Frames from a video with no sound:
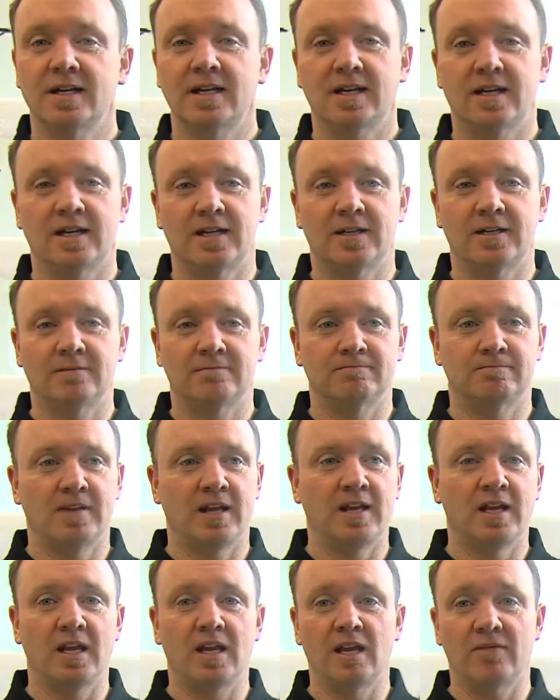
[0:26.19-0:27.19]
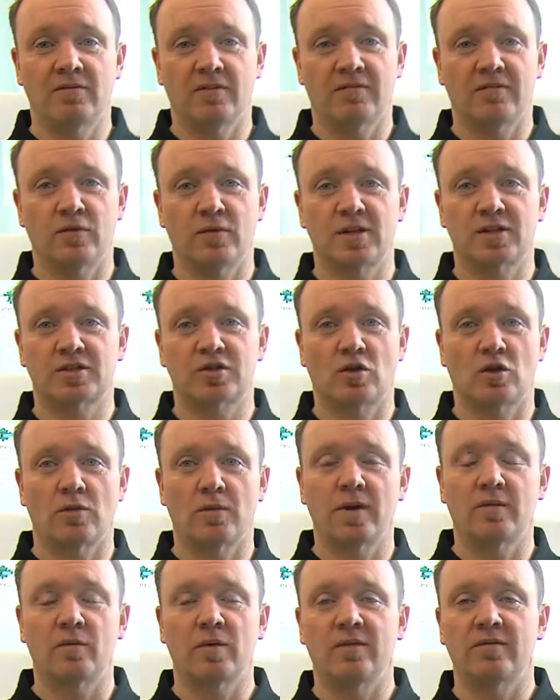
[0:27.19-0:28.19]
um, and even for this
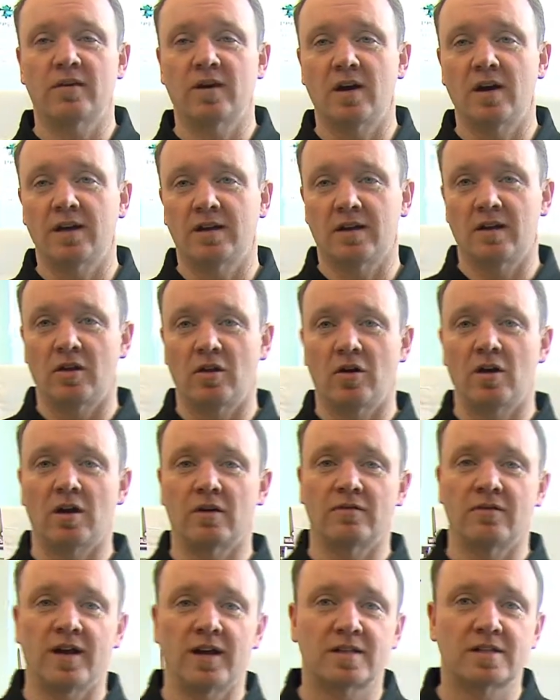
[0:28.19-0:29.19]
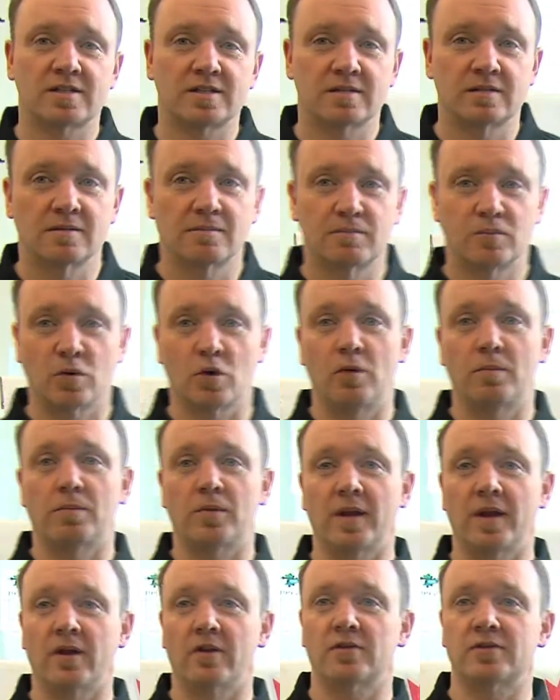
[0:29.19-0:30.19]
tournament, we've got a lot of ex pro
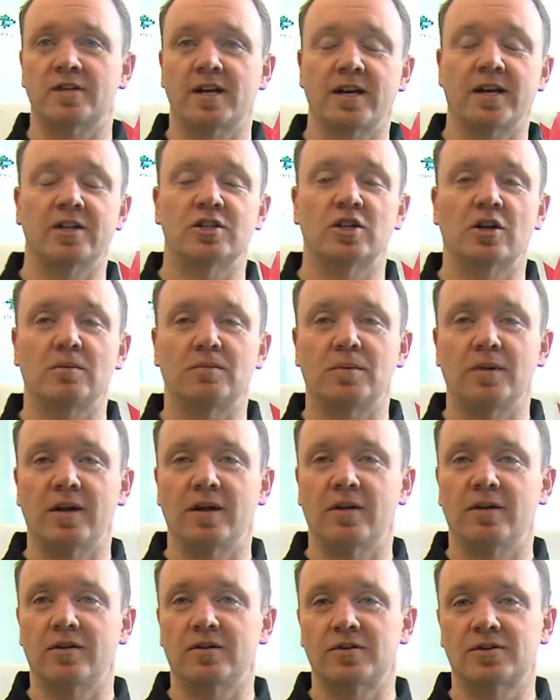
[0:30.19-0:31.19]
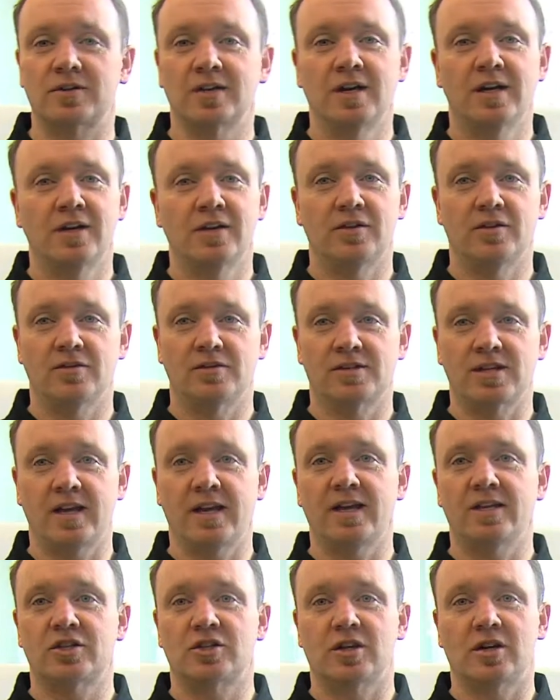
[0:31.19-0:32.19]
players, NHL players, there's
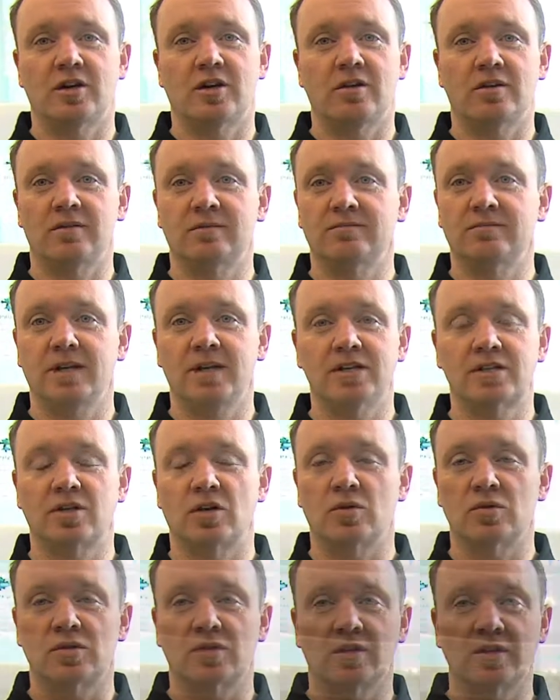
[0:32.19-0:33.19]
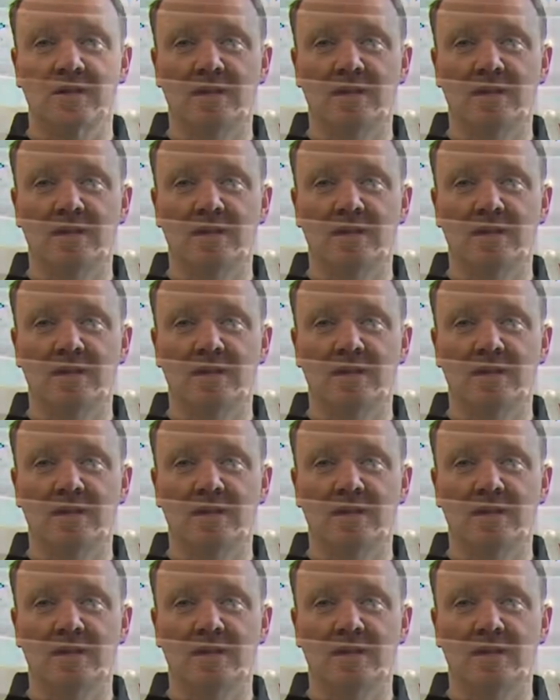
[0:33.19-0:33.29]
AHL, East Coast